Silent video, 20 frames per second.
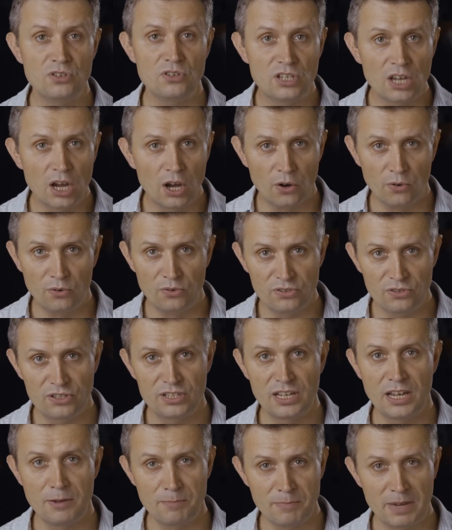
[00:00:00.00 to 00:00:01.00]
don't,
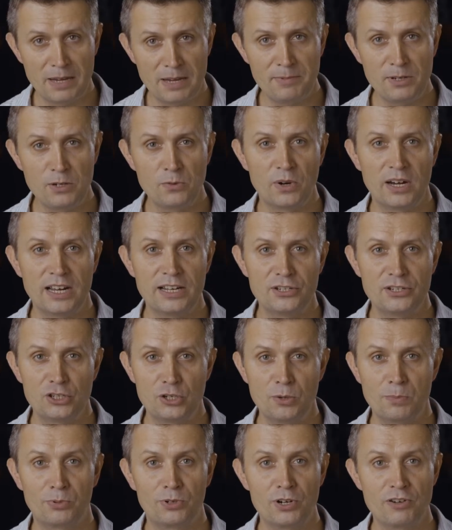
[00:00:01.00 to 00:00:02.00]
it may be wise
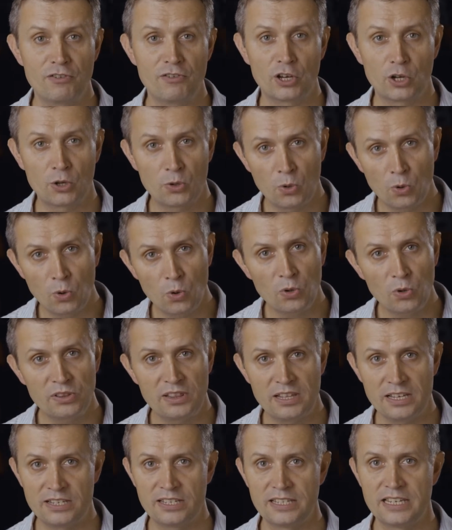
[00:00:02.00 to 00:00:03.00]
to
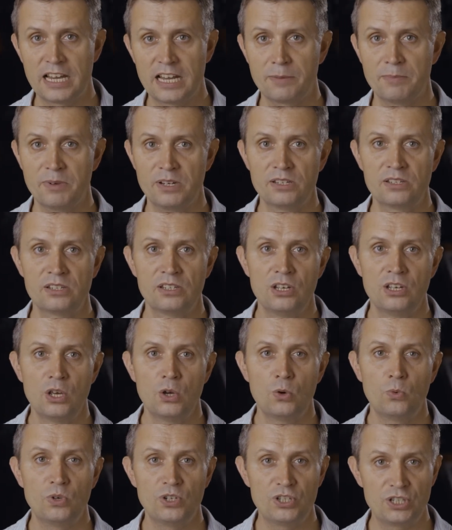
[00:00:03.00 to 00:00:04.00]
pre-record this segment,
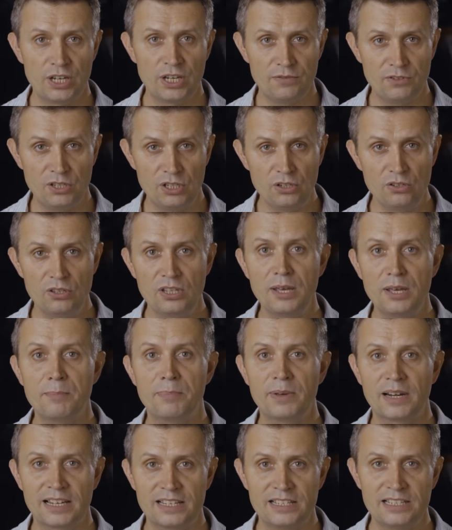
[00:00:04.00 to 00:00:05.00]
which gives you the
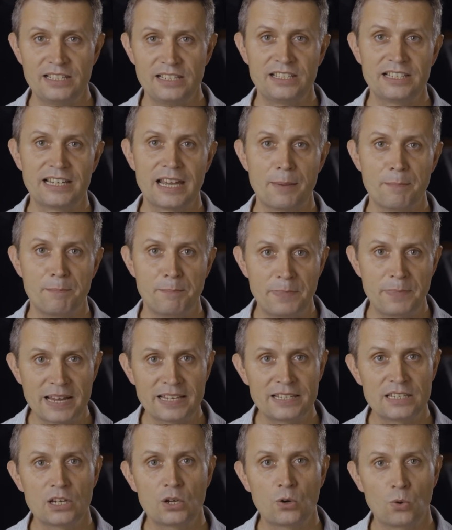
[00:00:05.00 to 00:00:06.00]
ability to get
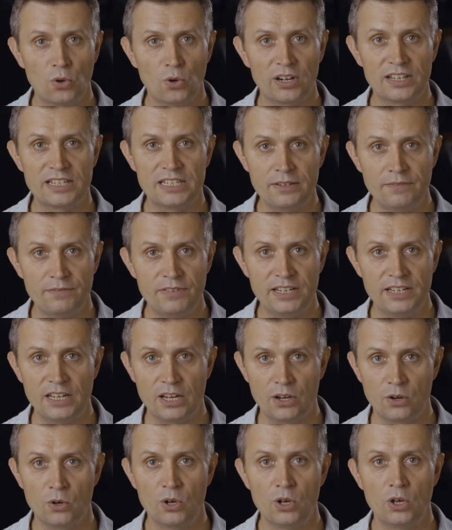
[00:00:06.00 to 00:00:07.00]
better quality
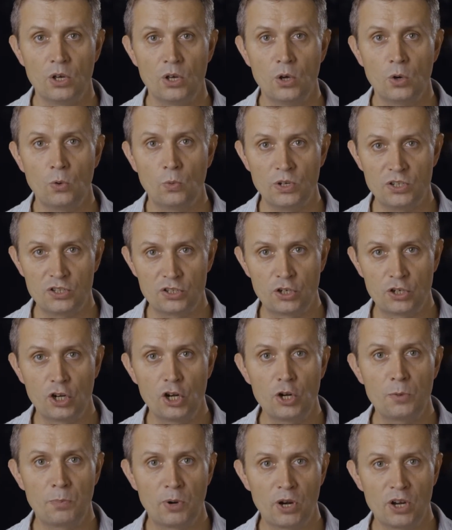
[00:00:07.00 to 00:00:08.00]
video, which
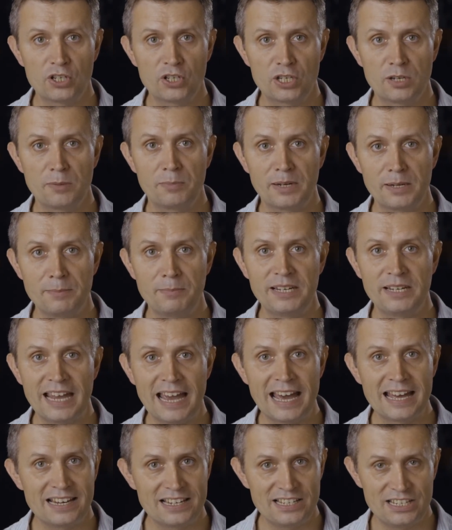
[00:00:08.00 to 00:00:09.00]
could possibly
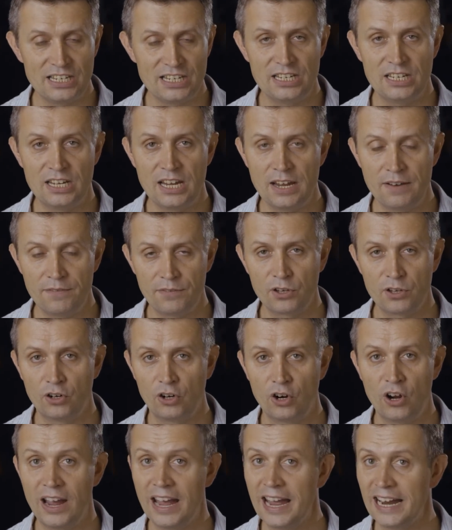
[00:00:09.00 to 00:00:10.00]
be edited if there
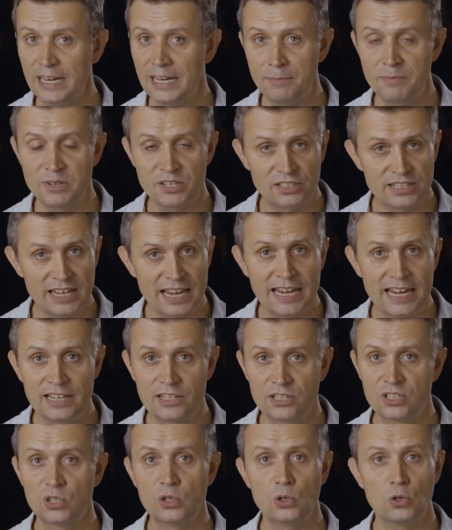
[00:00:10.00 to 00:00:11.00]
are any
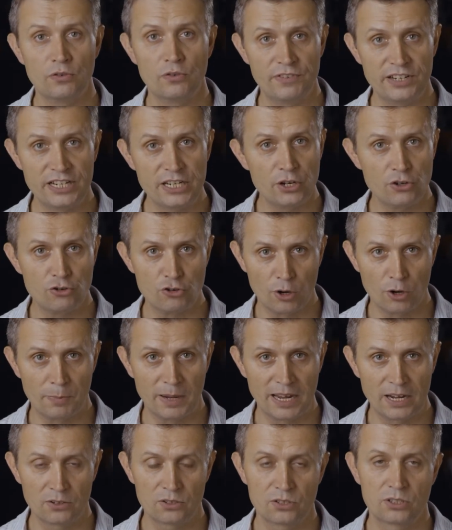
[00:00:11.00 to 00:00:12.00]
mistakes or video
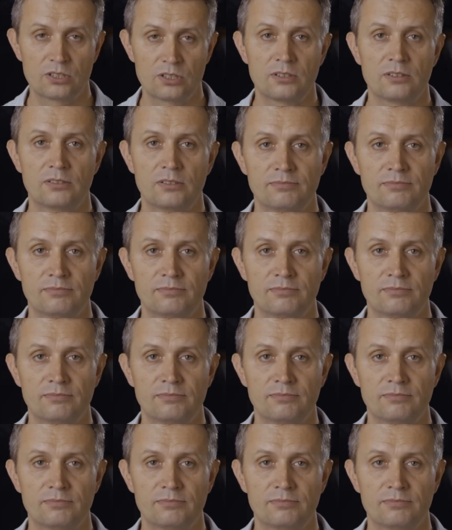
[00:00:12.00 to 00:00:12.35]
dropouts.